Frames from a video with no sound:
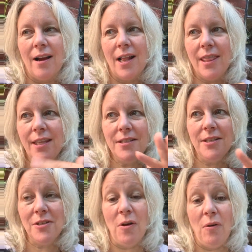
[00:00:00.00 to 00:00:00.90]
this
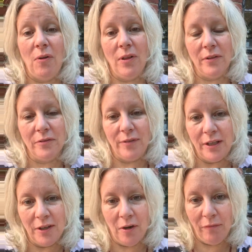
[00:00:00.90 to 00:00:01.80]
is a whole other
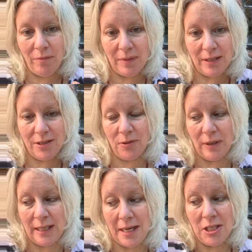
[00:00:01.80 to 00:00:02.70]
video for me to
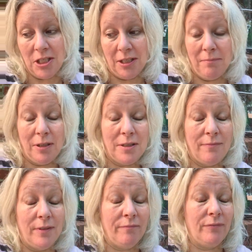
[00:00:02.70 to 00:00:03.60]
engage in. But
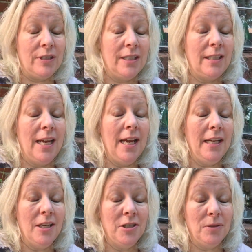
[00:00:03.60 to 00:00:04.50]
for today,
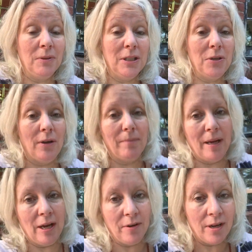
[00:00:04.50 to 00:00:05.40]
I just want to talk
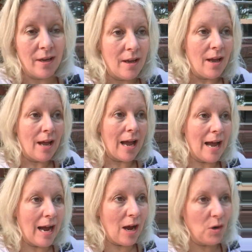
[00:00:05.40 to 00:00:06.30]
about
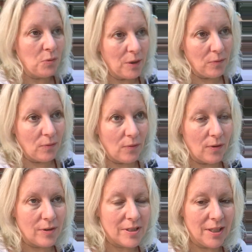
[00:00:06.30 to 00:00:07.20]
how
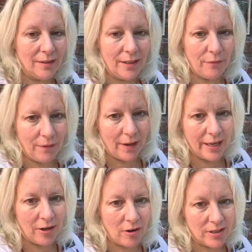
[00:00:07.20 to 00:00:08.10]

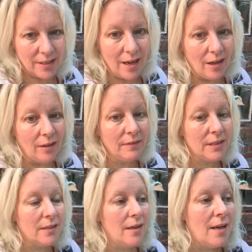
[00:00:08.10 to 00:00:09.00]
solidifying ourselves
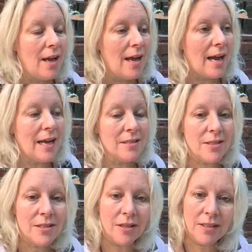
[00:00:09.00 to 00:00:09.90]
as a
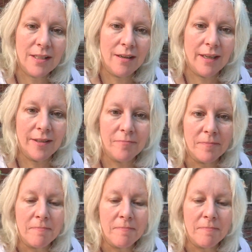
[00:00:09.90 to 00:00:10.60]
sun sign